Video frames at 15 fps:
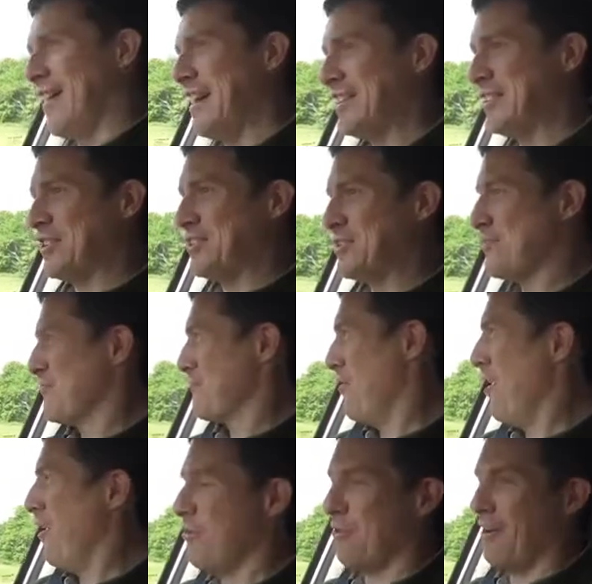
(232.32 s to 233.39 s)
It doesn't
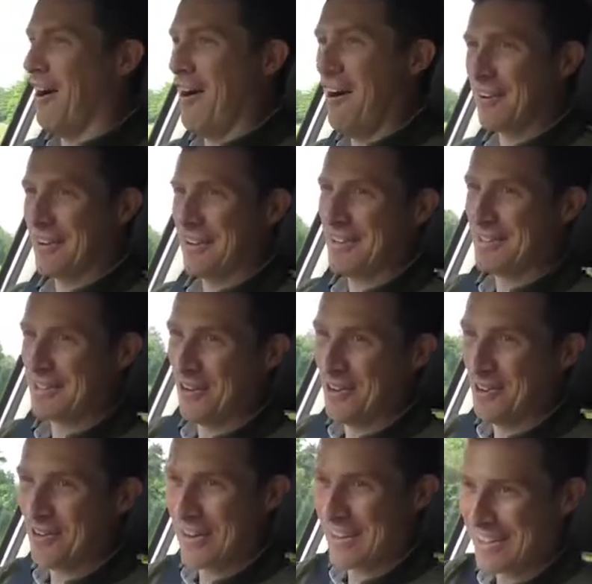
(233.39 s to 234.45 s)
roll hardly at
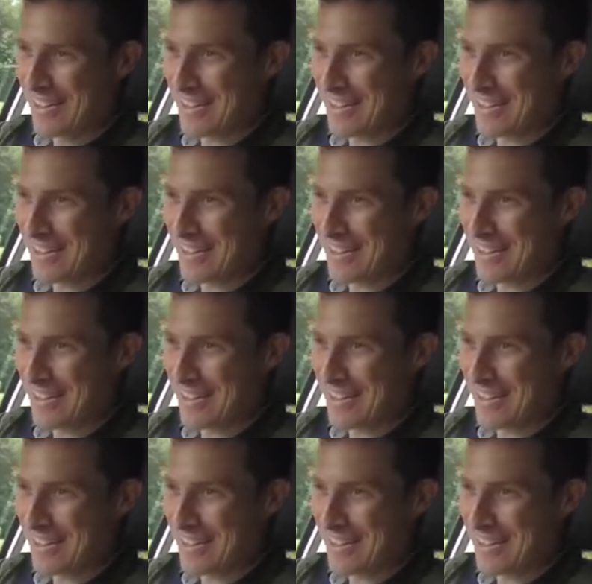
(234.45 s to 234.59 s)
all in